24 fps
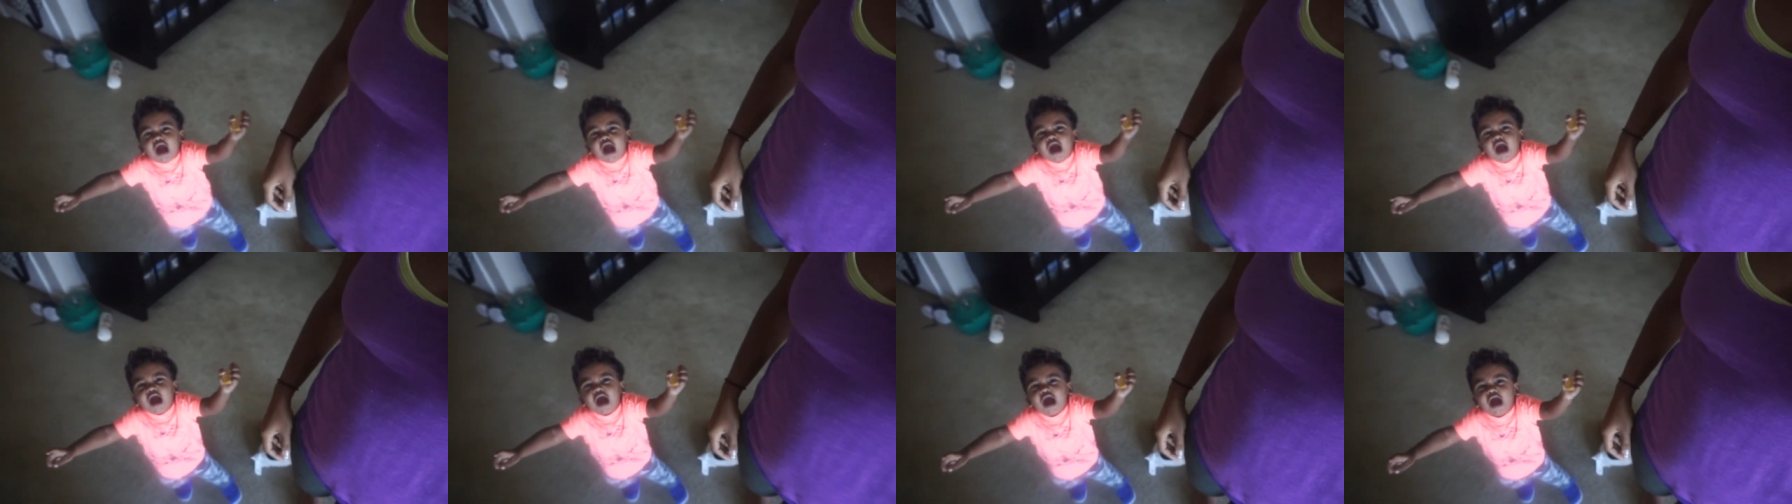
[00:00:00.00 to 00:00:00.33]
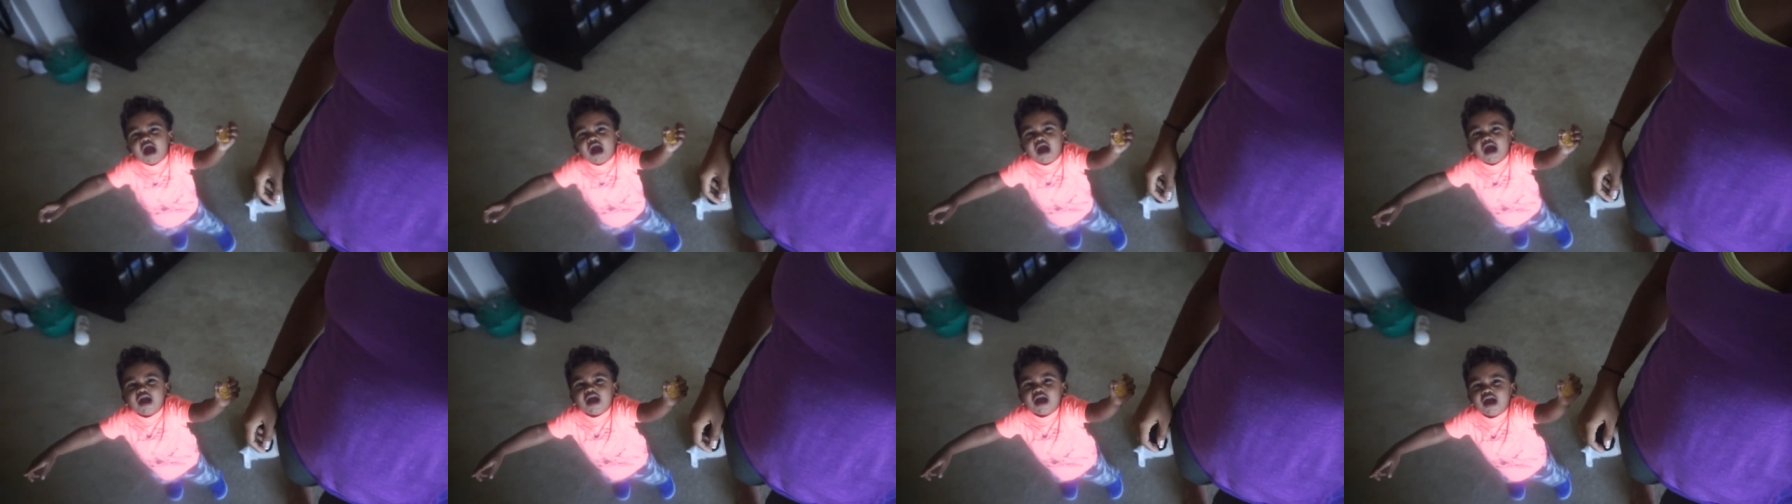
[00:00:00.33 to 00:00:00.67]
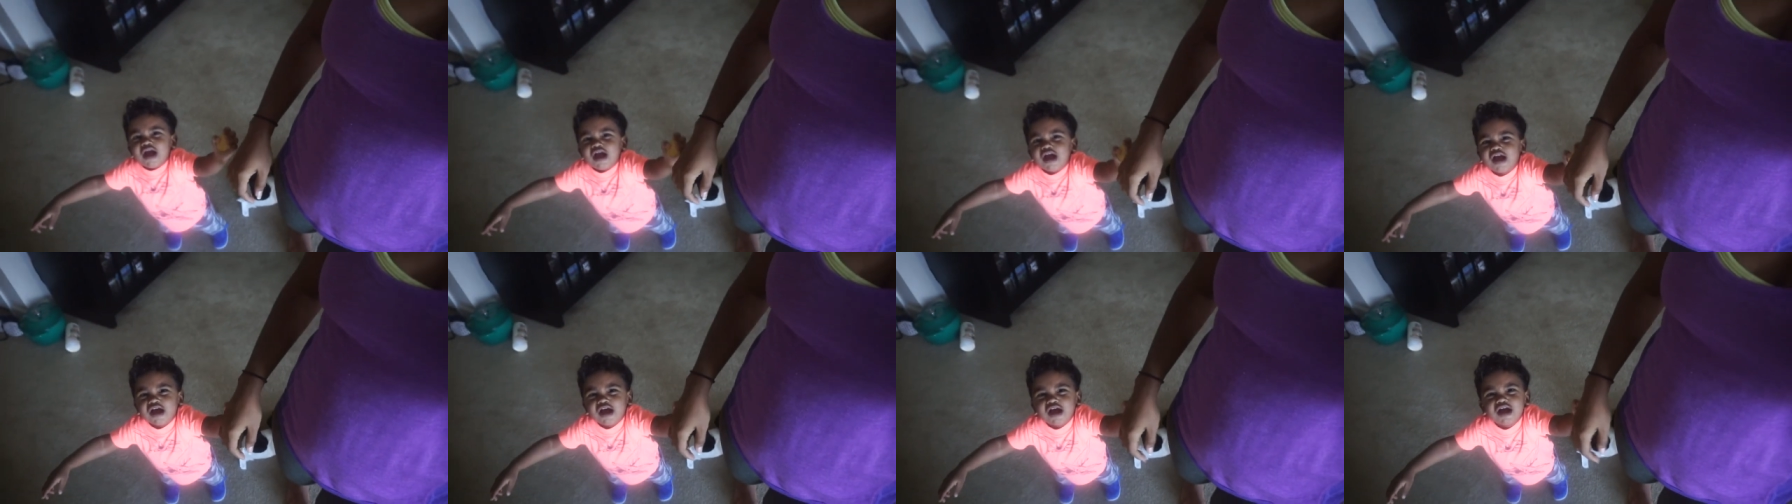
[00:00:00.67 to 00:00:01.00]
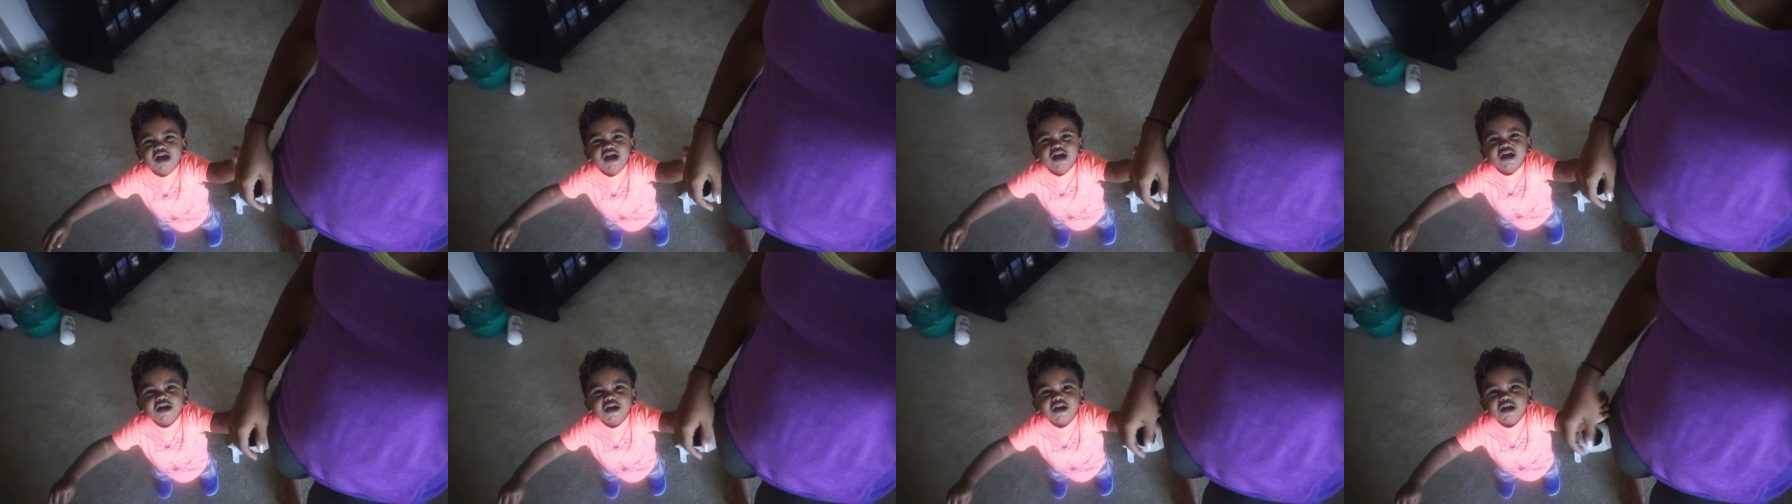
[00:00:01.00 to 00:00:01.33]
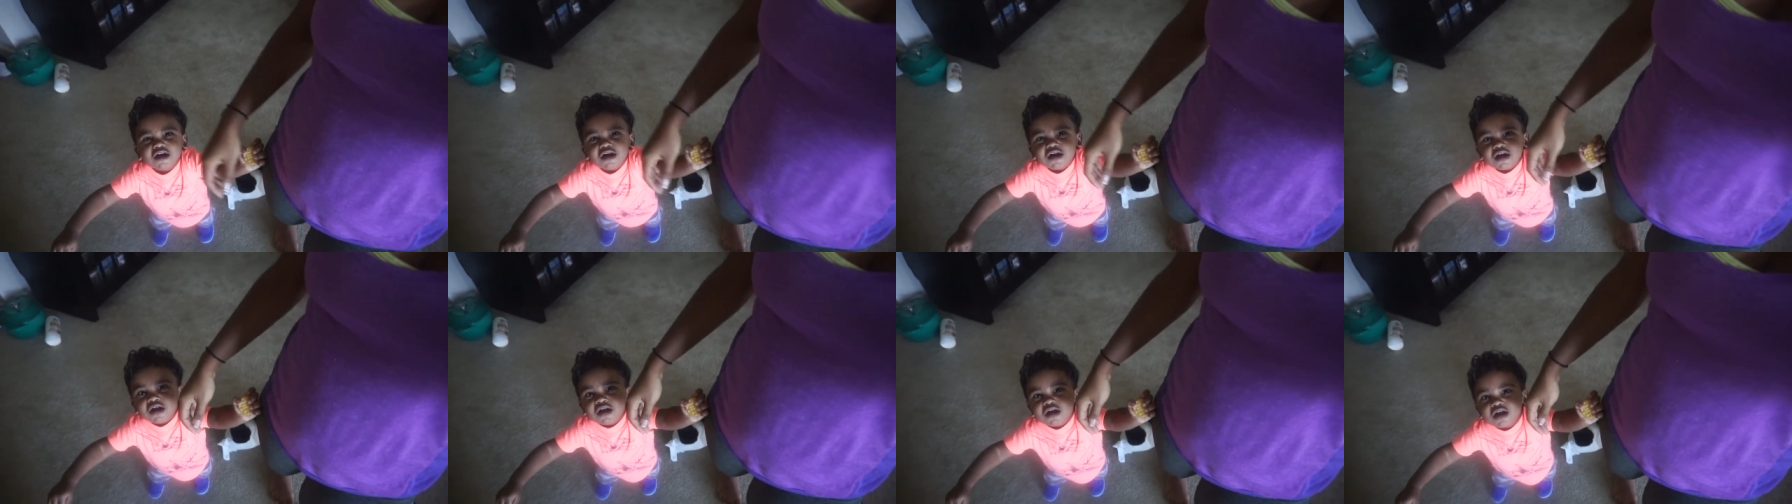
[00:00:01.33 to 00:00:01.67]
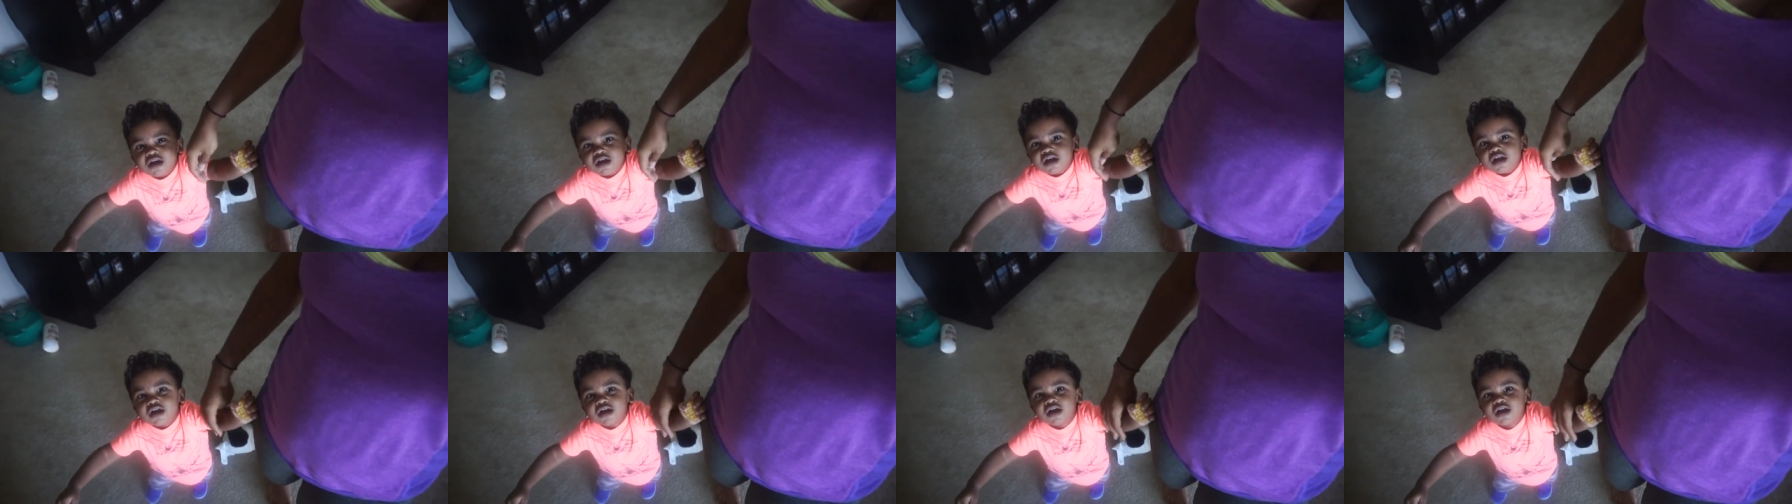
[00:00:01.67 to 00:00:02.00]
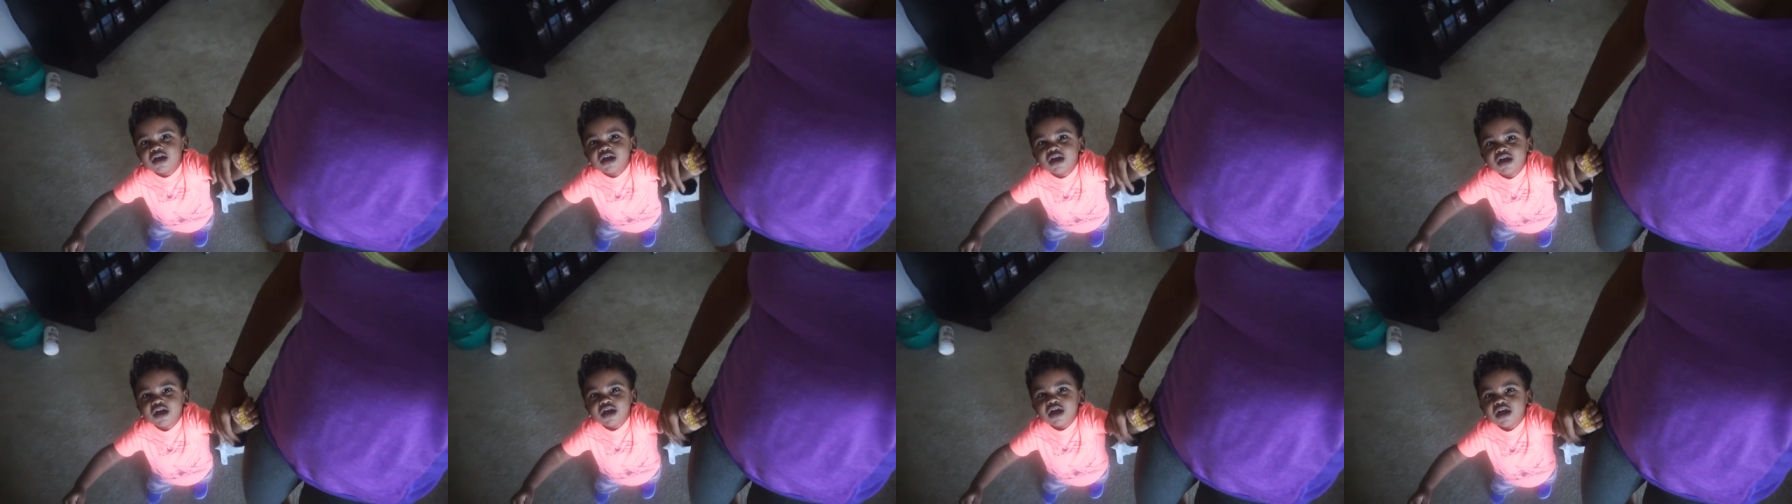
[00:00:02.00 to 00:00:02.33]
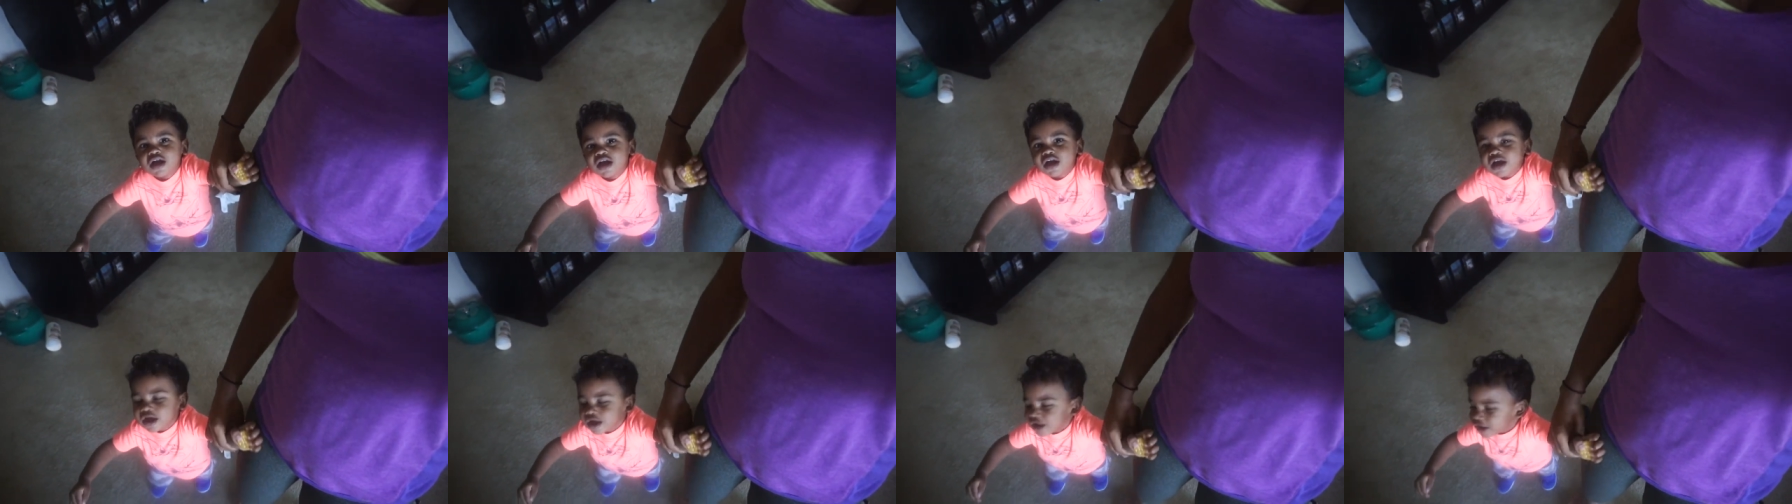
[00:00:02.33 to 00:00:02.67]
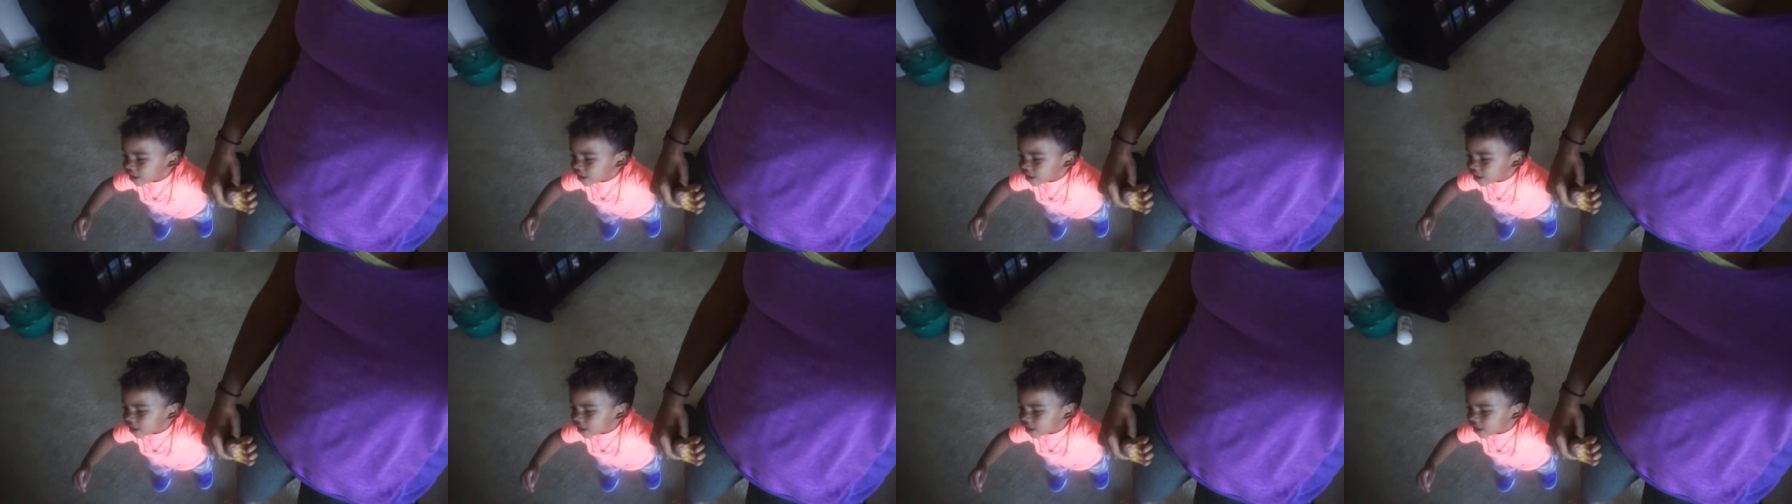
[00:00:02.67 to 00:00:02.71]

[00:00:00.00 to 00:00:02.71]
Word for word: Oh, stop it. We're going. We're going.